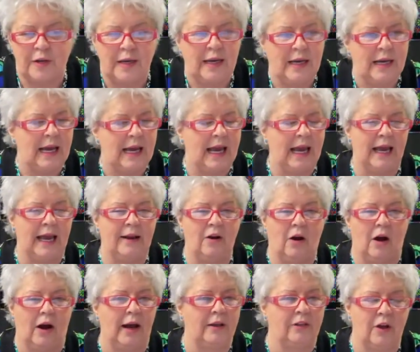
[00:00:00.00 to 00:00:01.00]
and
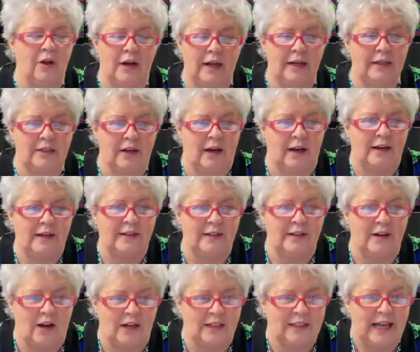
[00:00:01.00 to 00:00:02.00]
I thought I'd died and
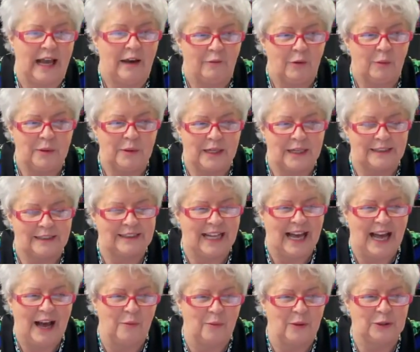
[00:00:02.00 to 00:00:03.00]
gone to heaven because
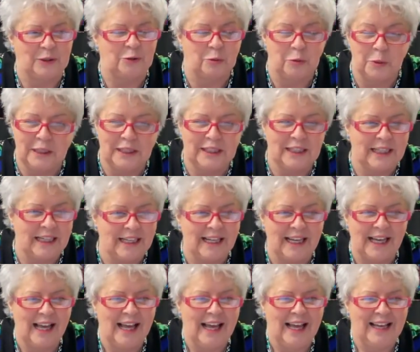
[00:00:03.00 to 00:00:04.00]
that was really
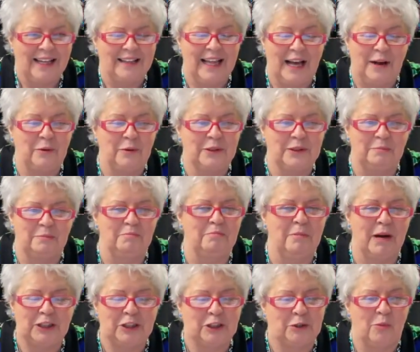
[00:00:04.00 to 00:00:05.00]
that was
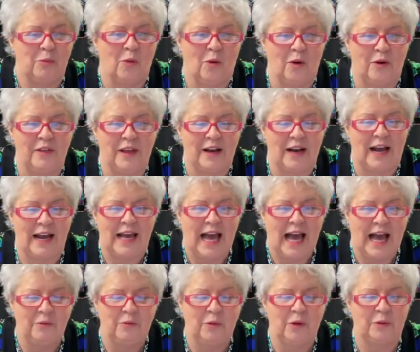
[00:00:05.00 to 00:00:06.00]
much more than I
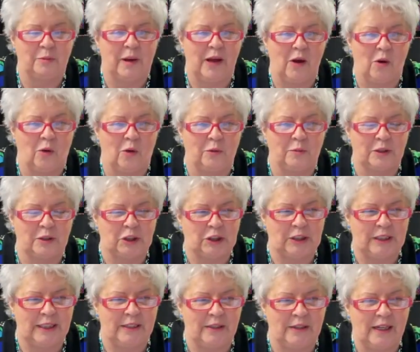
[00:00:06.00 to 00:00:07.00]
had with my old
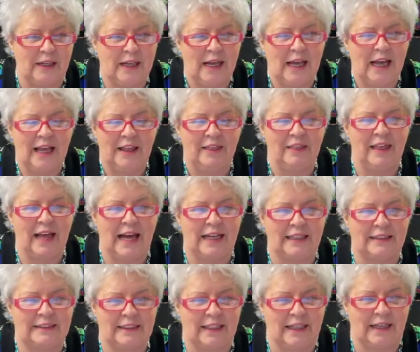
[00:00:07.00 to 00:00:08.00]
machine that
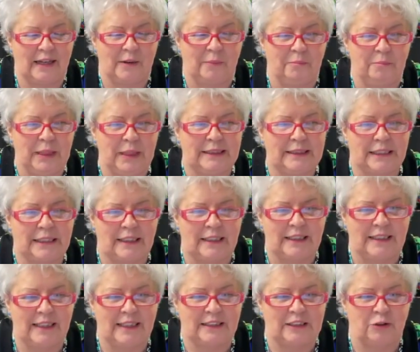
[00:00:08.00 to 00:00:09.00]
um, basically
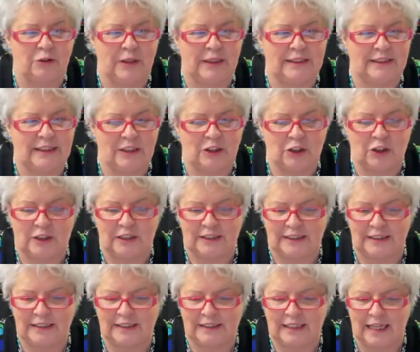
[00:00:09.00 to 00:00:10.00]
did a straight stitch and a
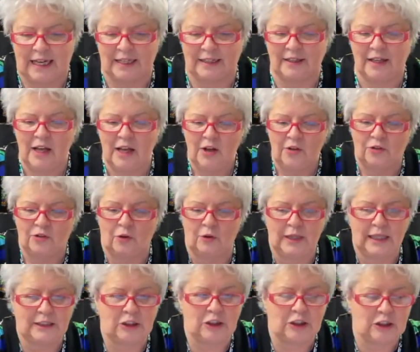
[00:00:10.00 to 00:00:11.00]
zigzag. So let's just